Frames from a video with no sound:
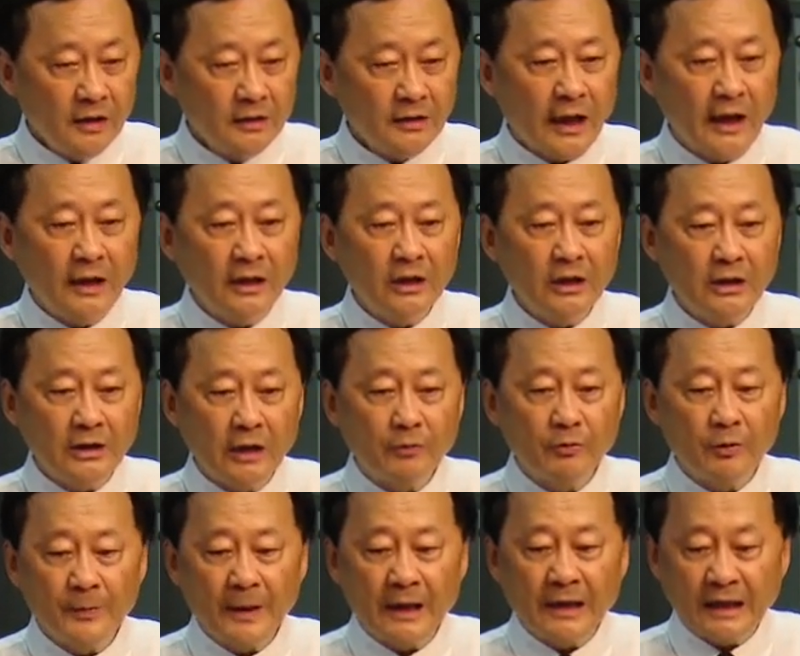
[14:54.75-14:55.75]
then there
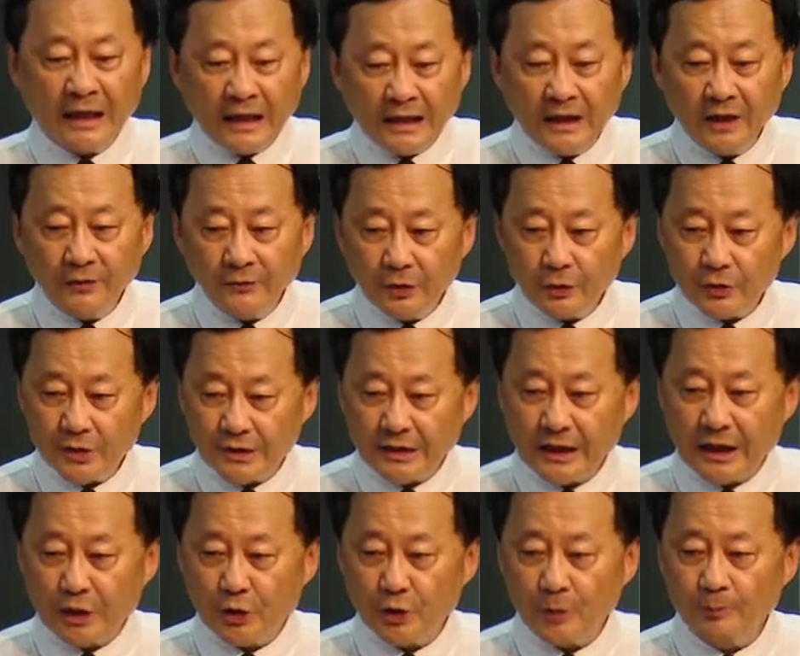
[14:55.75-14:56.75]
will be an interview
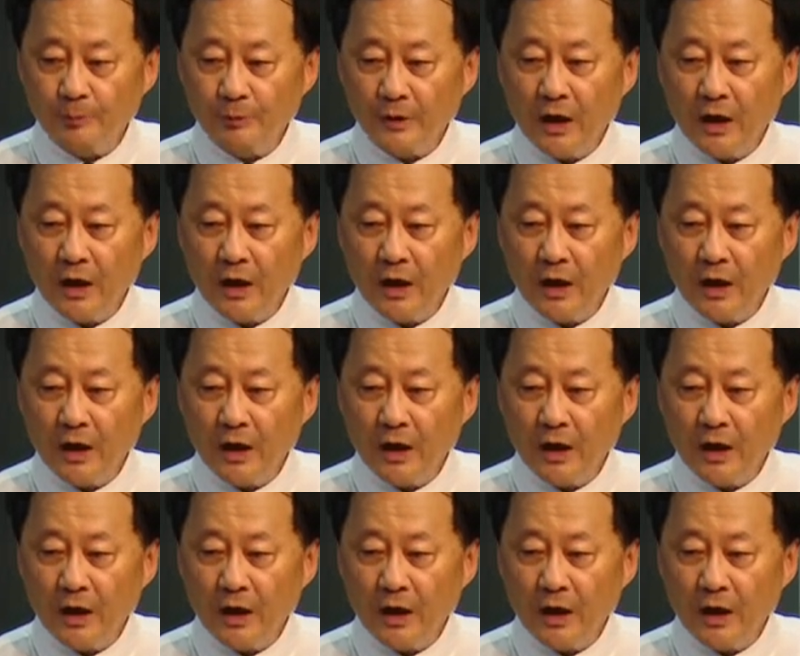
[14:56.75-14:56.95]
stage.